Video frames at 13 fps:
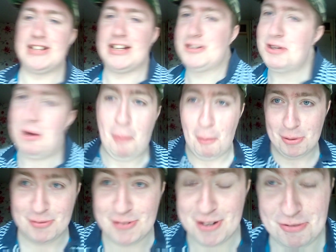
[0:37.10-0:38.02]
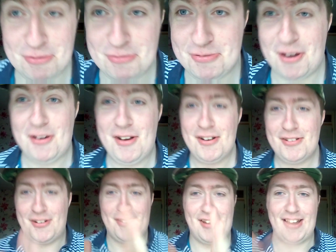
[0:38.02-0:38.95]
it, do what we do this, done
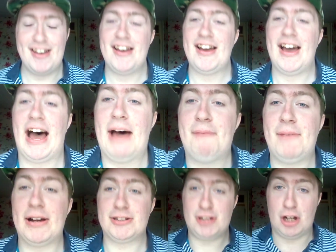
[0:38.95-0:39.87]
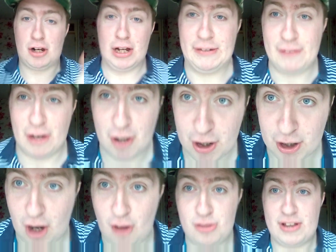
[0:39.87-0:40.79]
with that. And make sure you leave a
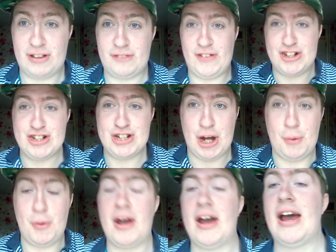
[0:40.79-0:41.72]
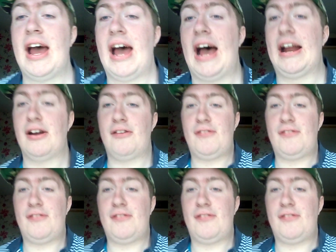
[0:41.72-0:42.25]
like on this video. And don't